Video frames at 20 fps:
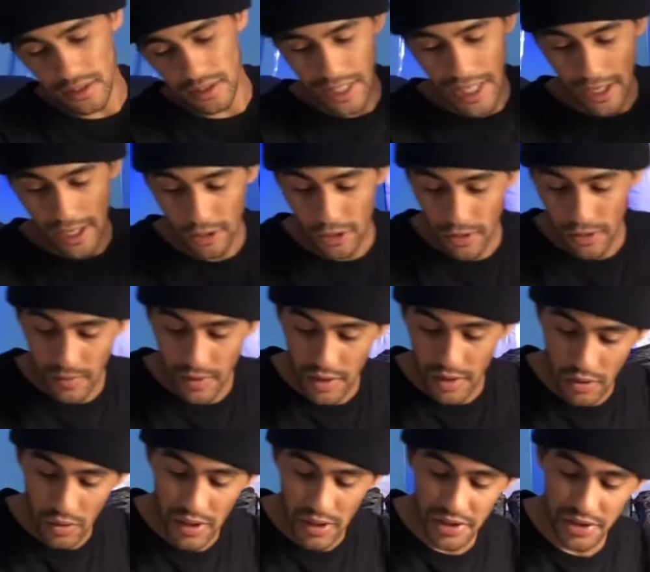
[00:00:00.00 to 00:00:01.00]
I'll go over the
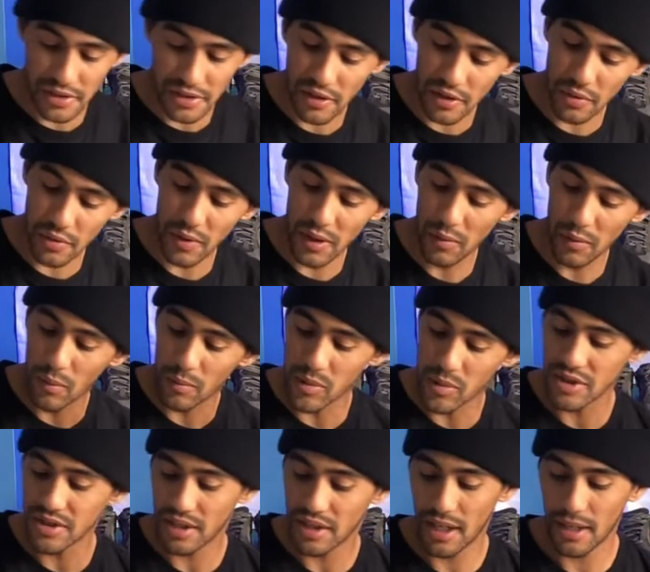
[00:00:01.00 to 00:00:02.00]
question of the week one
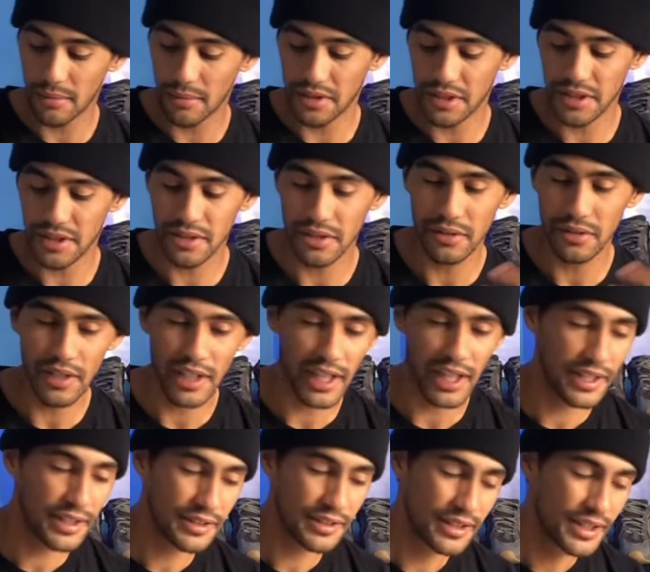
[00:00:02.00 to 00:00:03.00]
more time just so
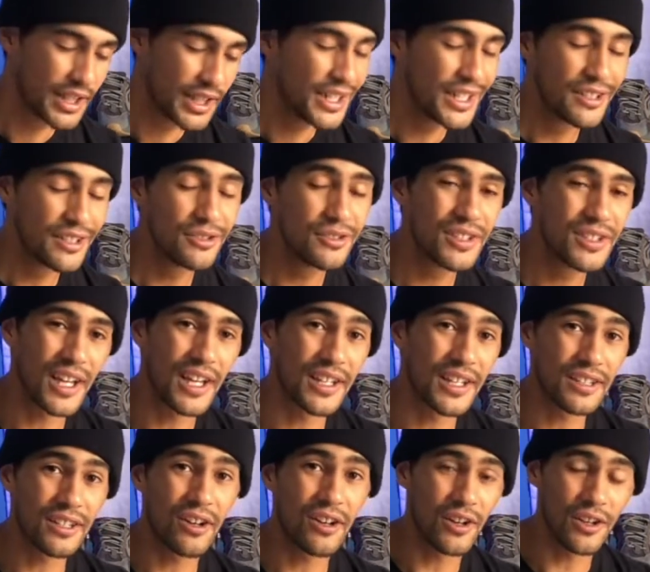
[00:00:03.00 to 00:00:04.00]
that you kind
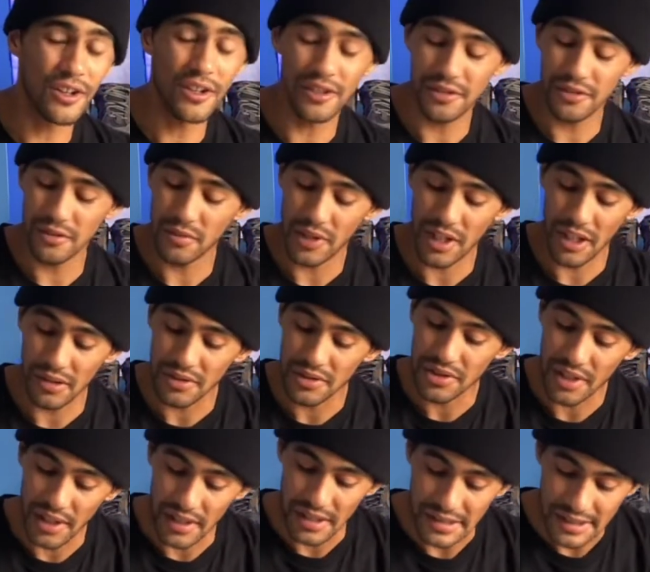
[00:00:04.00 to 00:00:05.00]
of caught on to what I was
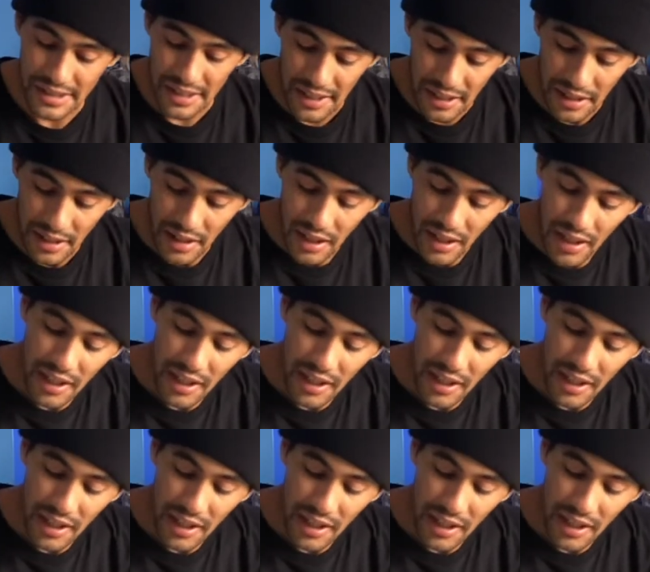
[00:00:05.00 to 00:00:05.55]
trying to say.